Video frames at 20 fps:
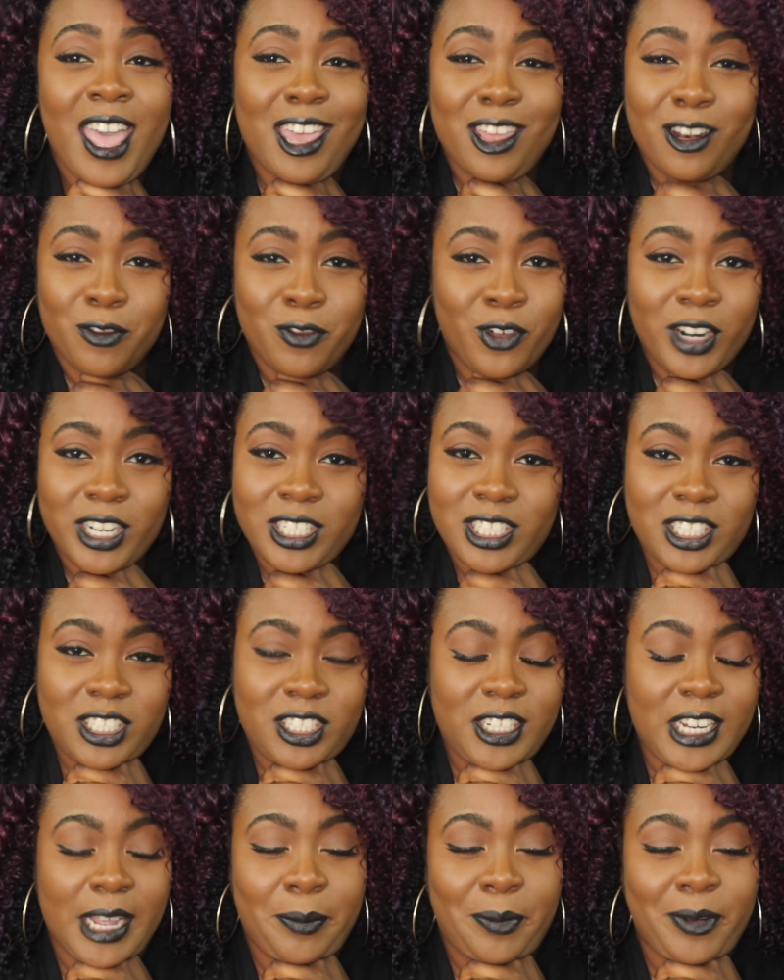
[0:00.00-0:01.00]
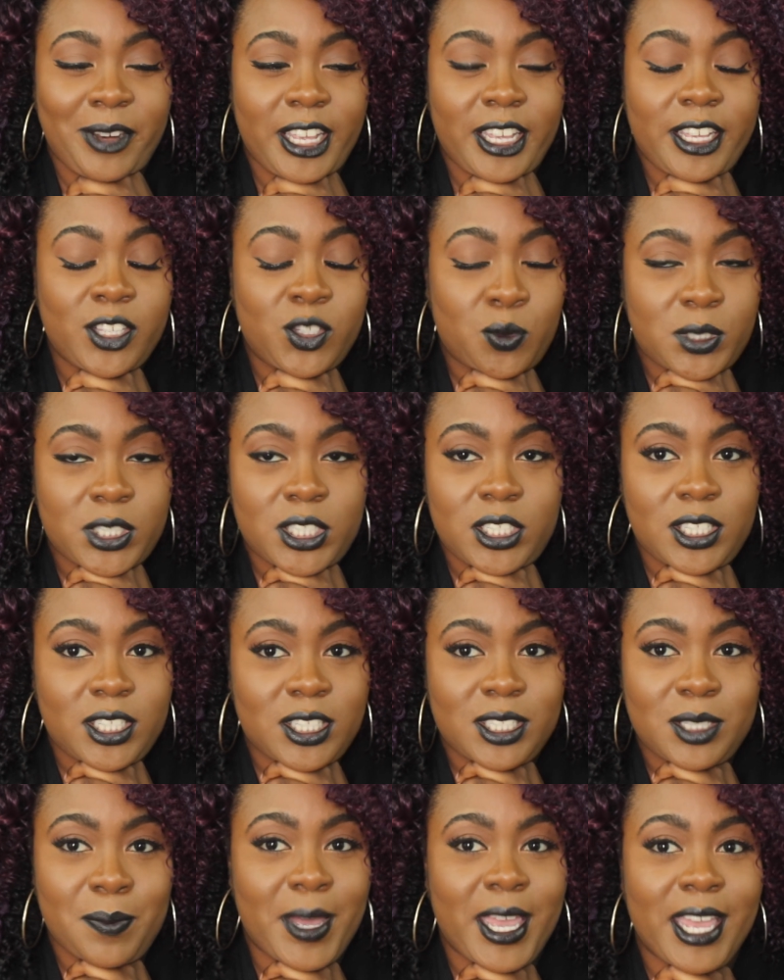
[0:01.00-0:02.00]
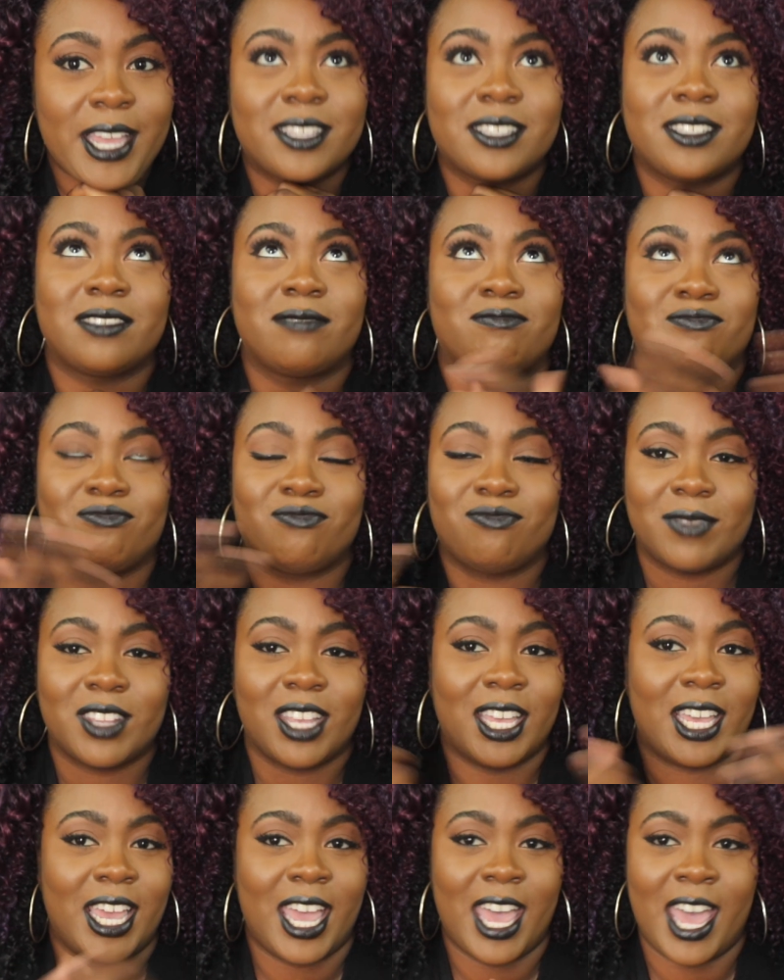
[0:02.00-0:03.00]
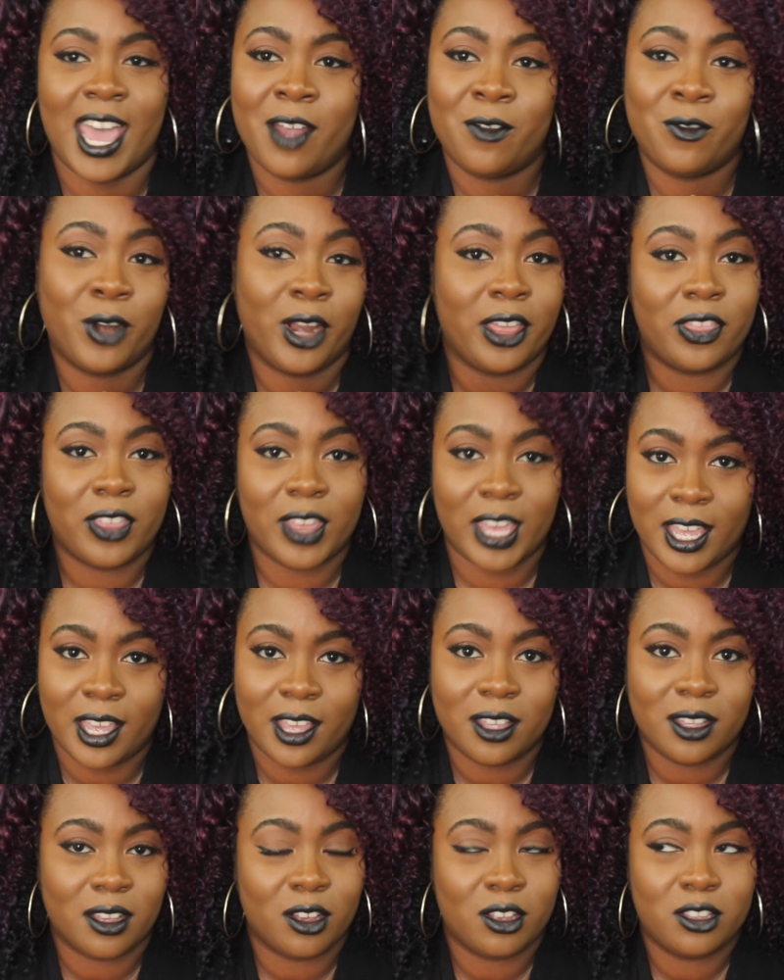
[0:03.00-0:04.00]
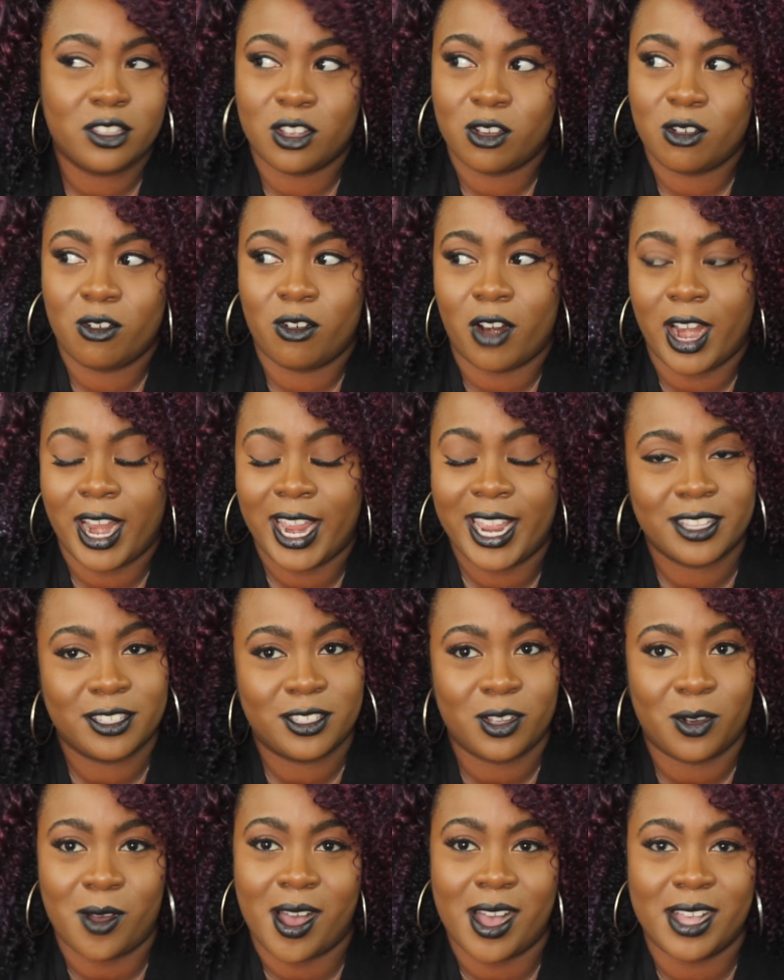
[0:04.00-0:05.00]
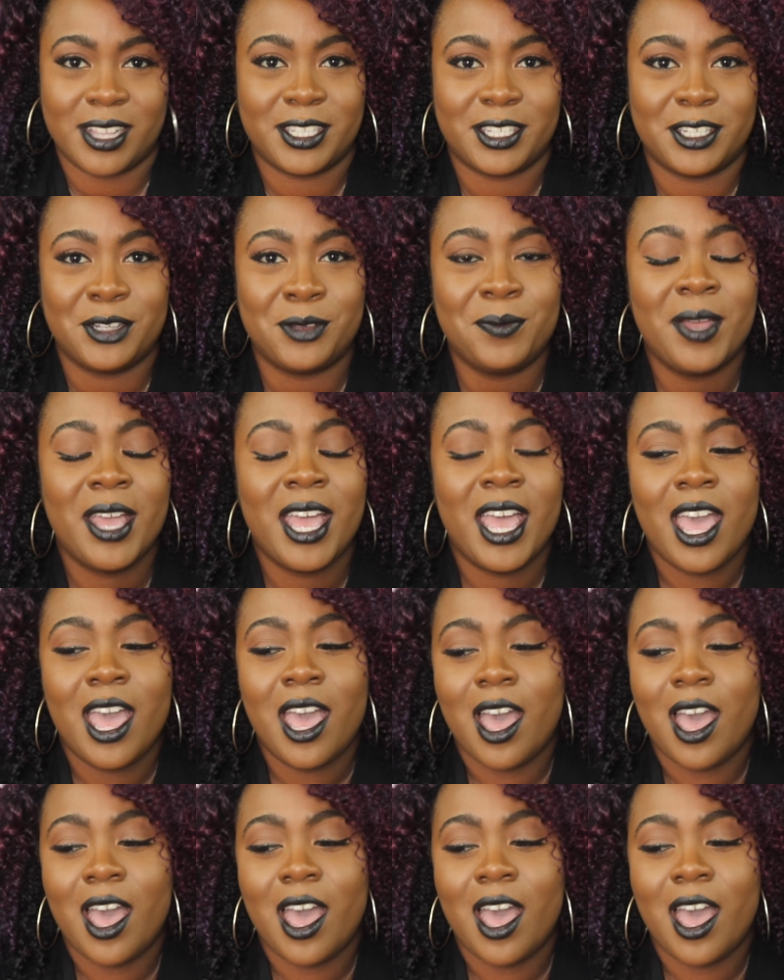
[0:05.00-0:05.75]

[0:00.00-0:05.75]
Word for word: And of course, it's Japanese, which just makes everything so great and so awesome.